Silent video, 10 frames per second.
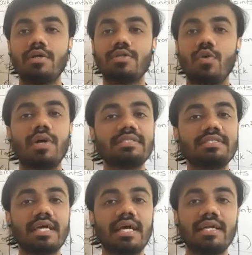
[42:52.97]
So one
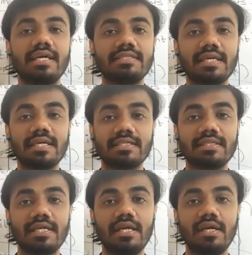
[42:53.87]
side gets
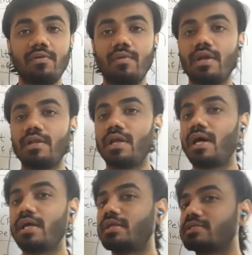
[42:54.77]
extended, where the
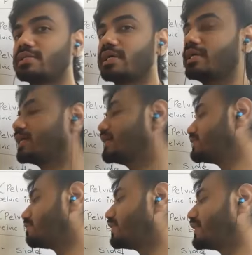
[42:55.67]
other side gets
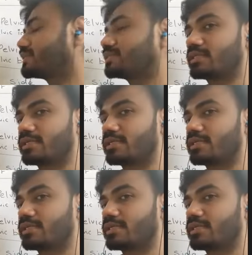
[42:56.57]
flexed.